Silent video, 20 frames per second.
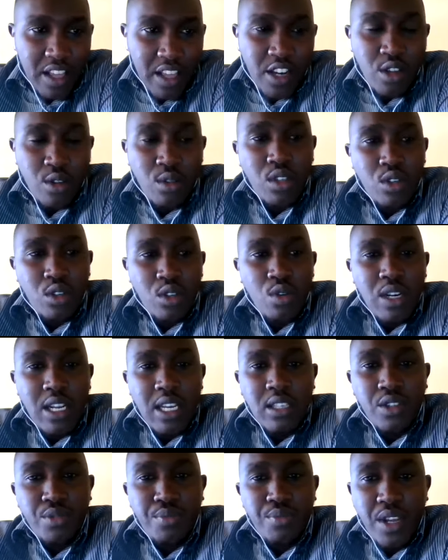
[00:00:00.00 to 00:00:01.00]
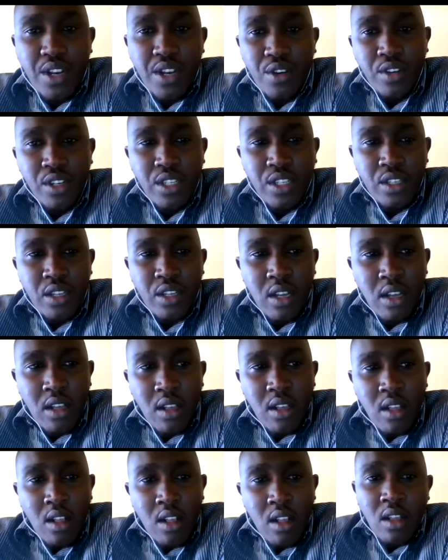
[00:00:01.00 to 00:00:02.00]
the new Stone Age period,
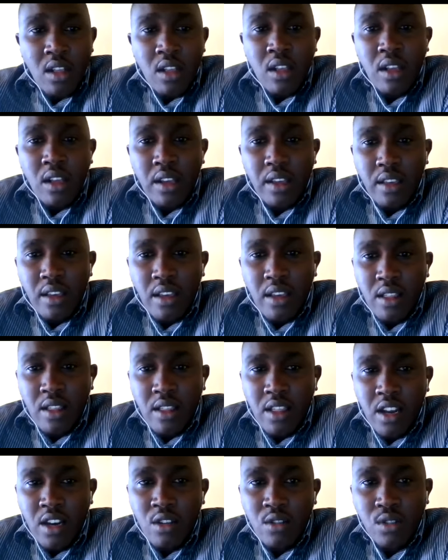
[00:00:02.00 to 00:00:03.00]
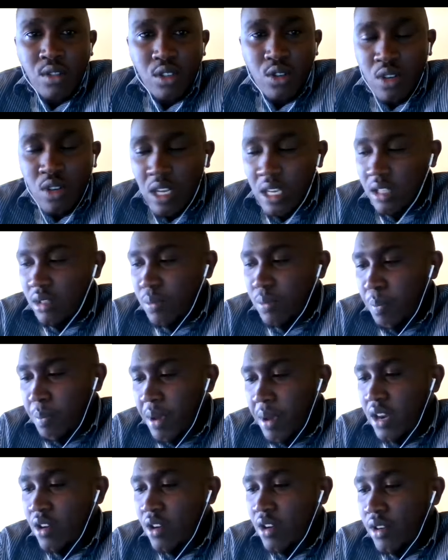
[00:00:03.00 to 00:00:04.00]
in the new Stone Age
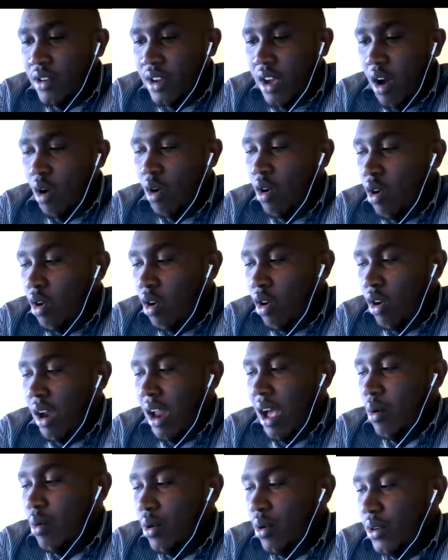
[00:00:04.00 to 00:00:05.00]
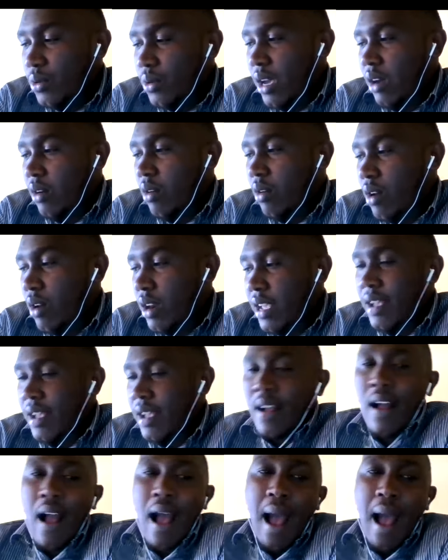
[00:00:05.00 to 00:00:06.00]
period, or what we are
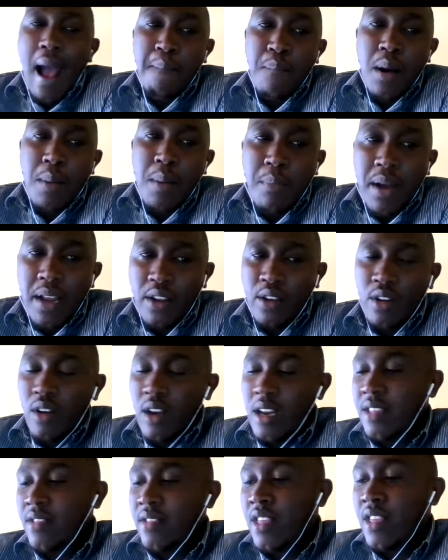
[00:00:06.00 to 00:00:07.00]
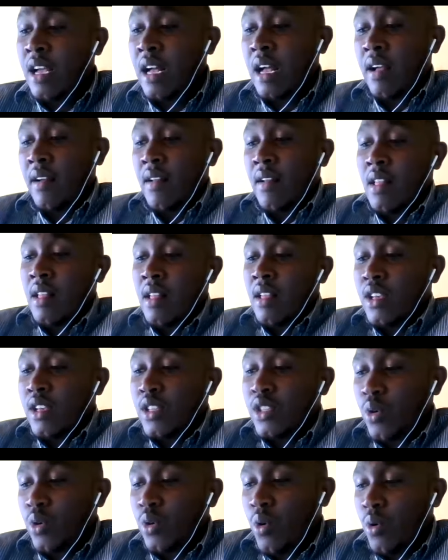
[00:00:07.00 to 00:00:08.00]
calling Upper Paleolithic.
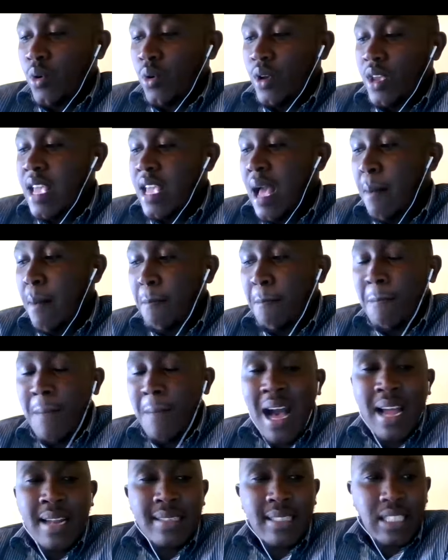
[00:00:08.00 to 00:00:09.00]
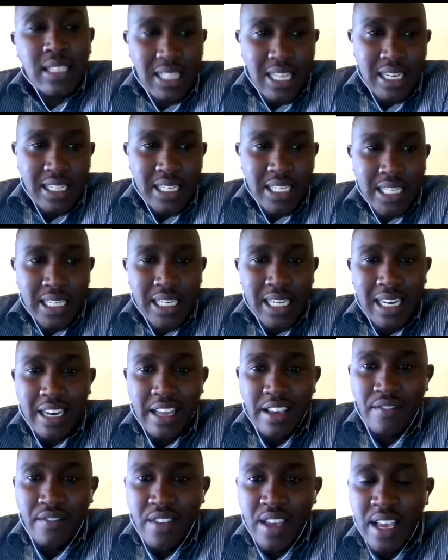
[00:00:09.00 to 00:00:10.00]
So here man started
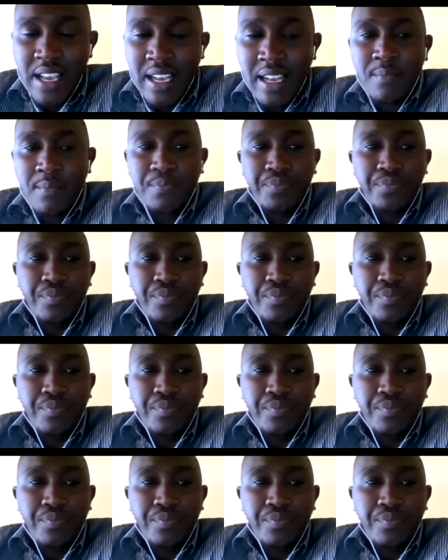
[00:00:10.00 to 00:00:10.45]
living